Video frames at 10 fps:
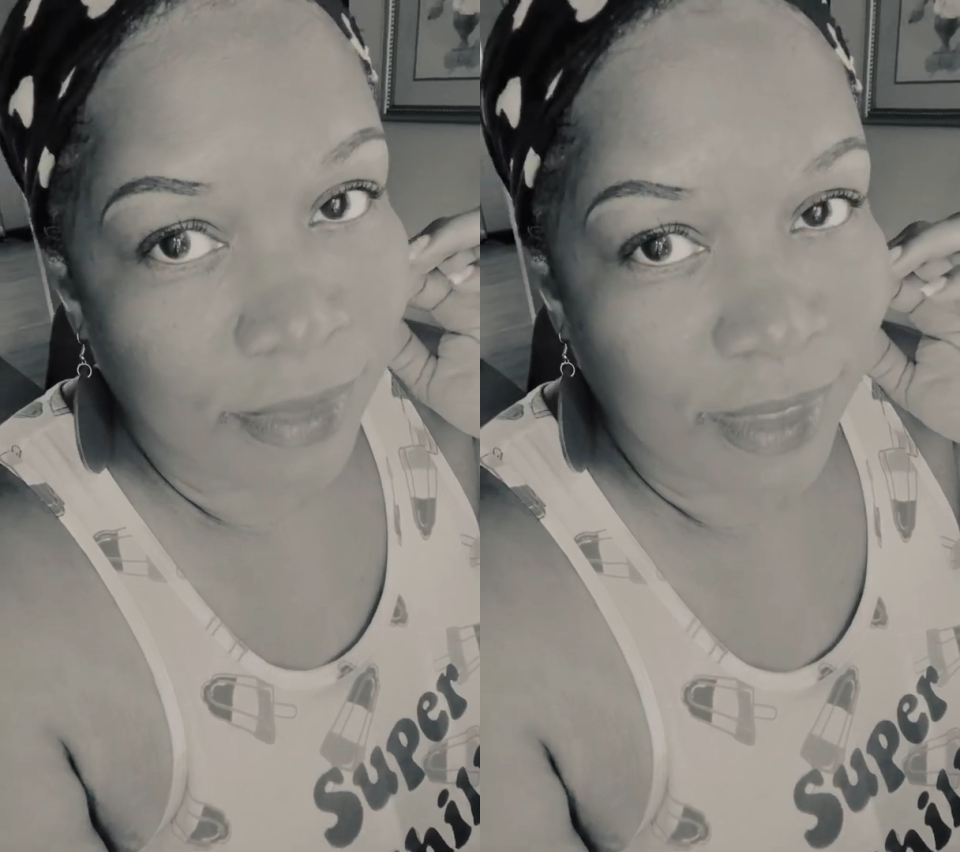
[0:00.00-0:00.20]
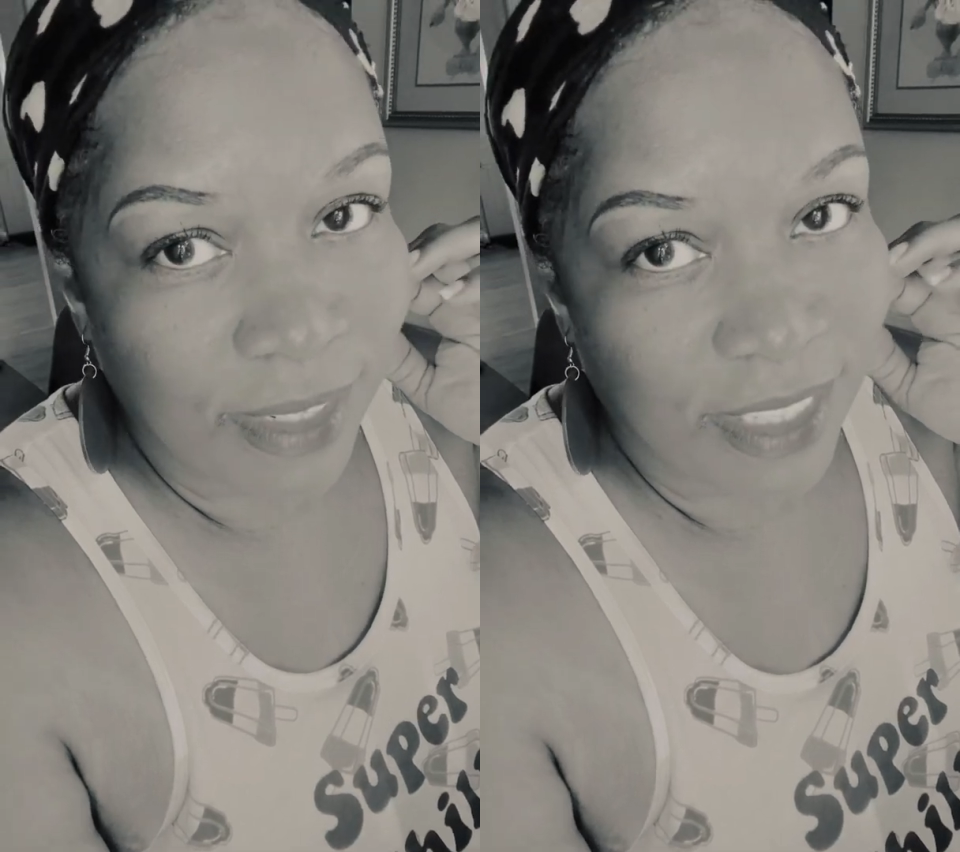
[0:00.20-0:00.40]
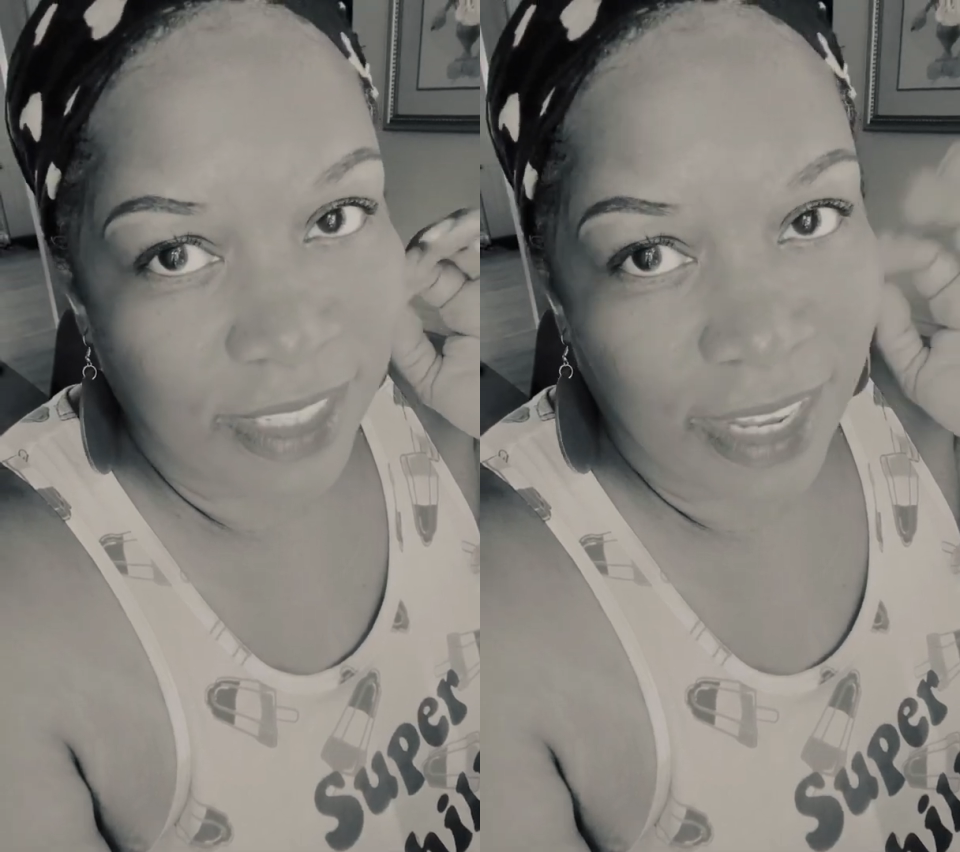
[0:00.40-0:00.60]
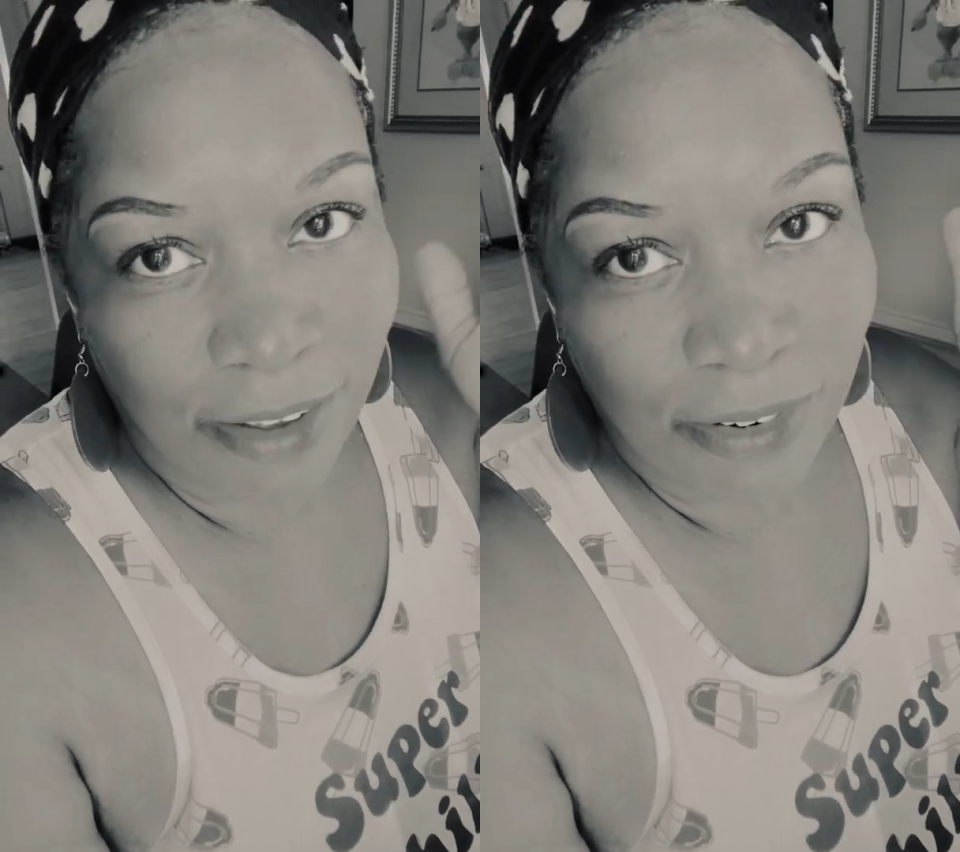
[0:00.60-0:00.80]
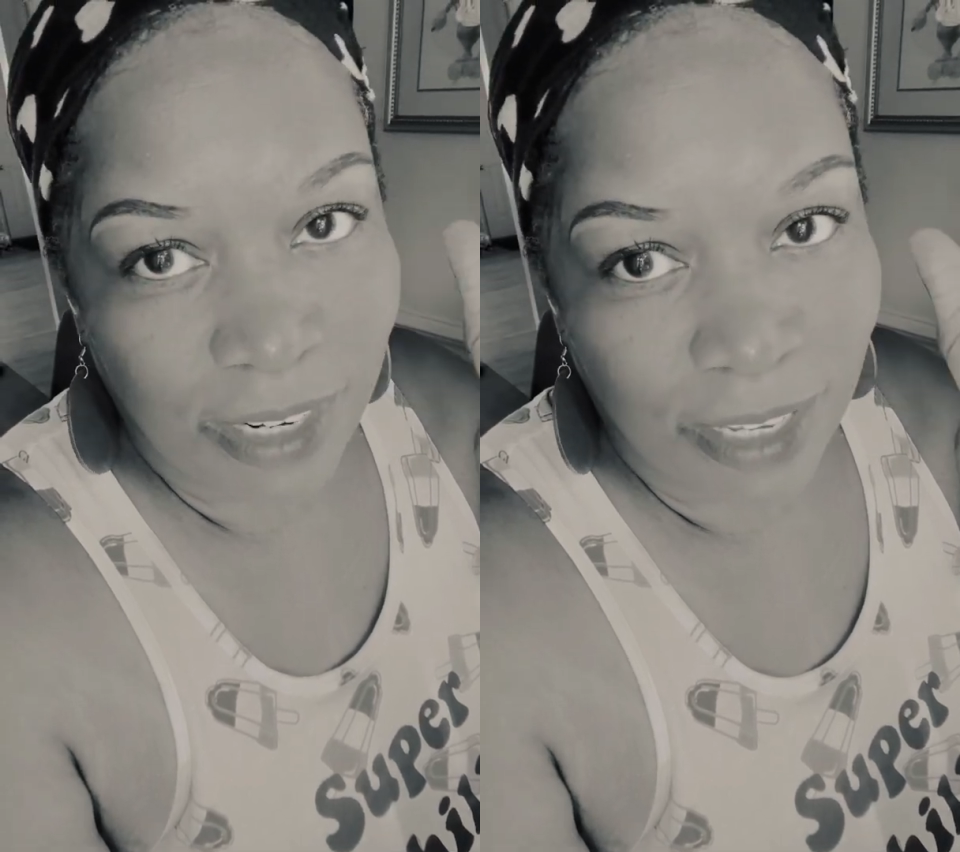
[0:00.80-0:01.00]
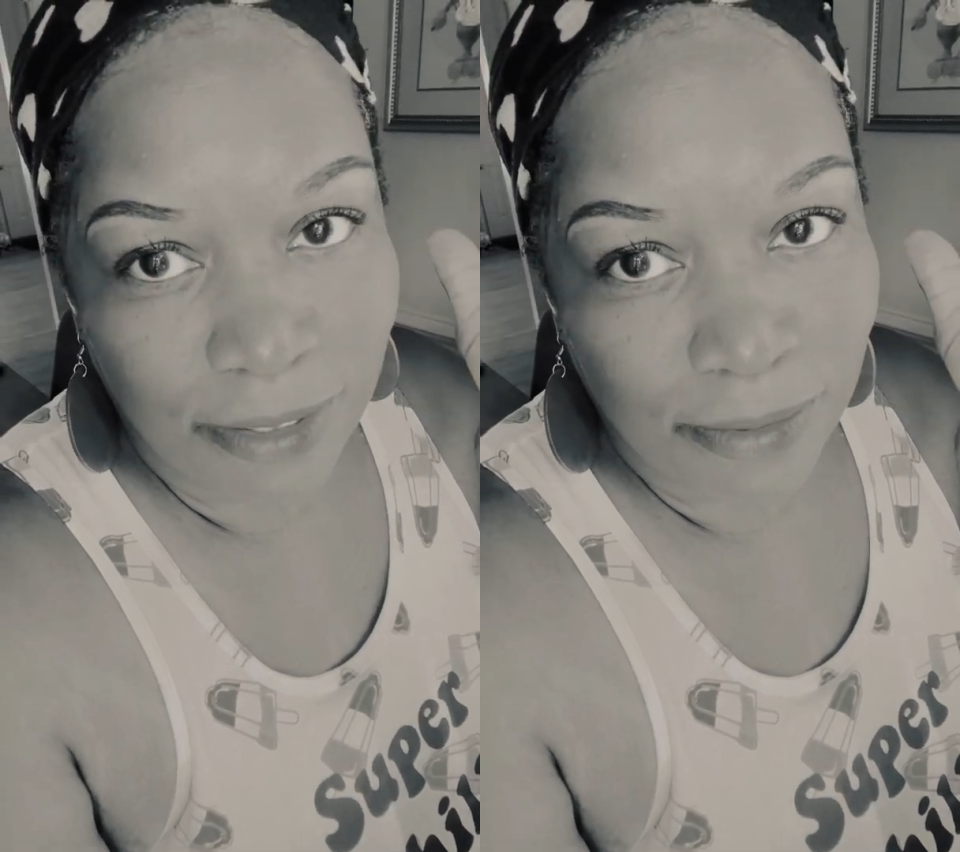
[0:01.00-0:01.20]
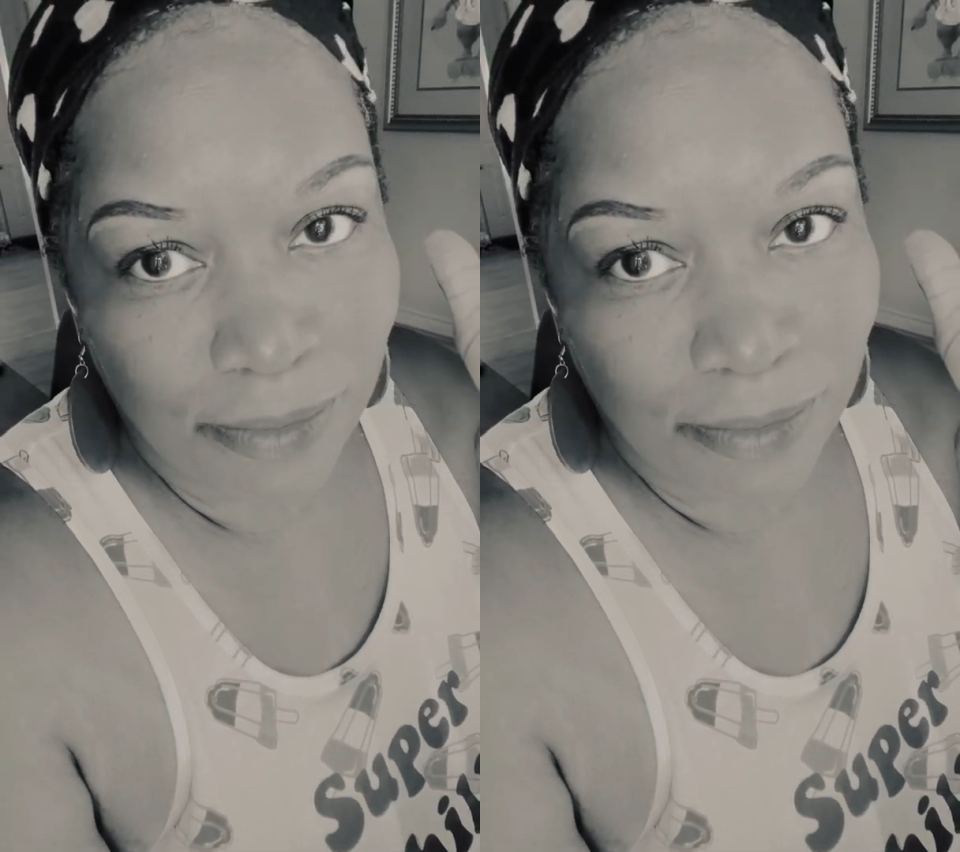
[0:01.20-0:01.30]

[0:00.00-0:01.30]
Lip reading: You just never know.